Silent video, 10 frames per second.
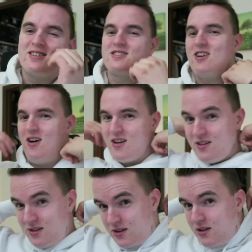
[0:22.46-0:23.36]
let's
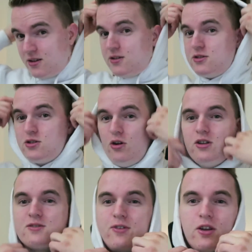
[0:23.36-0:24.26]
talk. So
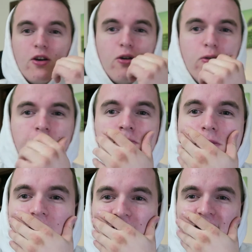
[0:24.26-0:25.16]
this video
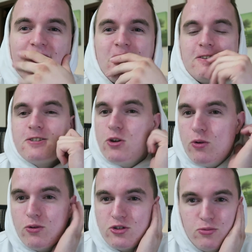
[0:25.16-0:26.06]
is
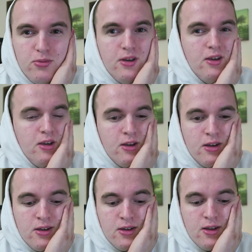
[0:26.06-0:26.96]
going to be,
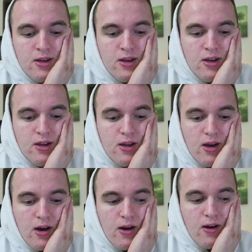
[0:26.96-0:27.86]

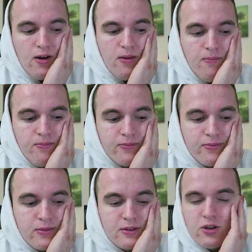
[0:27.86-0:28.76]
um,
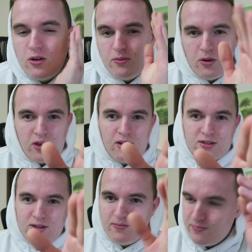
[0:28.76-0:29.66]
so, okay,
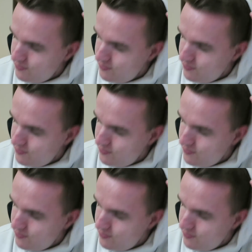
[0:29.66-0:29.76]
listen.